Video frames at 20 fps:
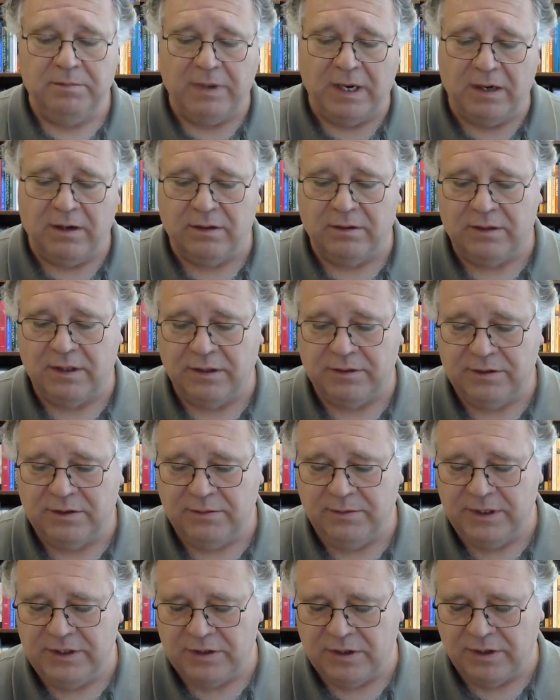parallel to
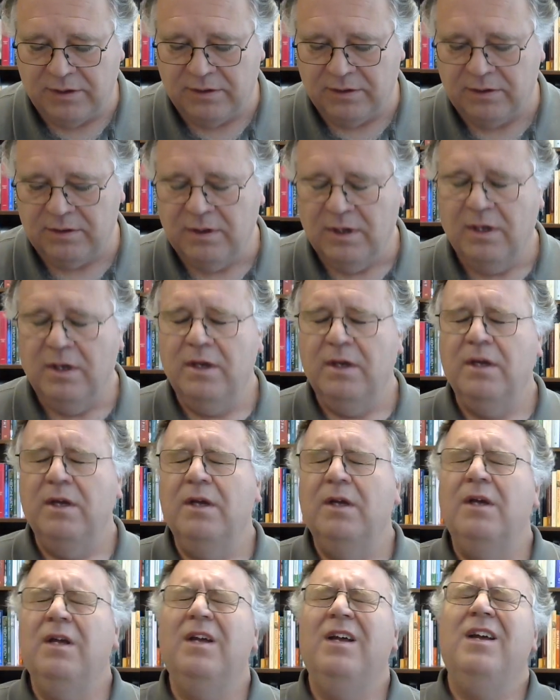each other.
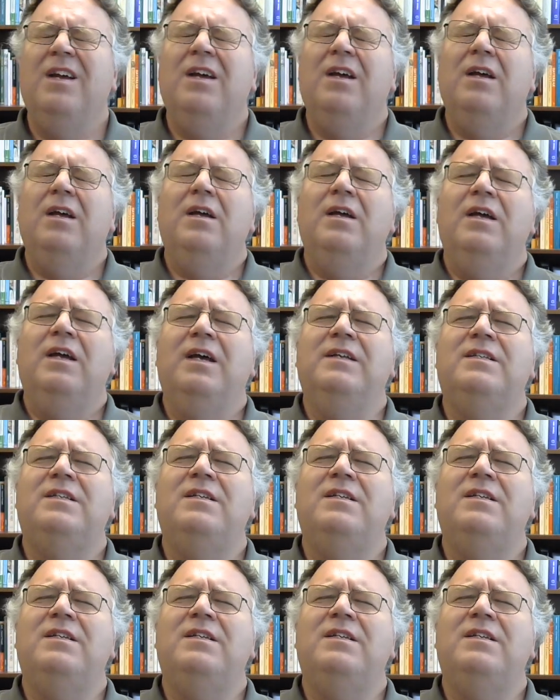It's